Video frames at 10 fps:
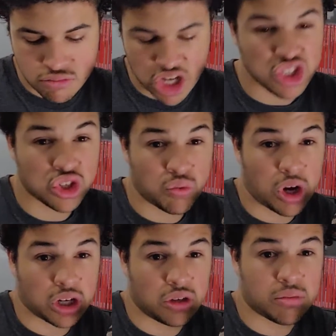it should
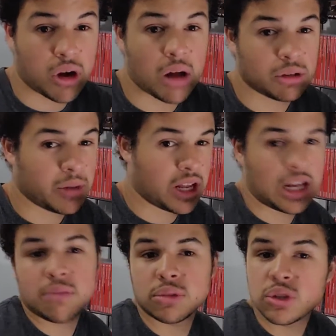work no problem. And
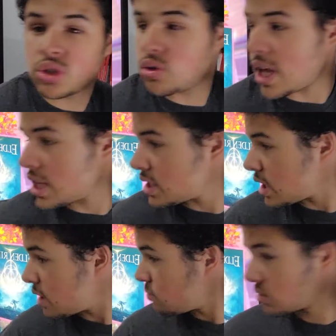any Bluetooth headset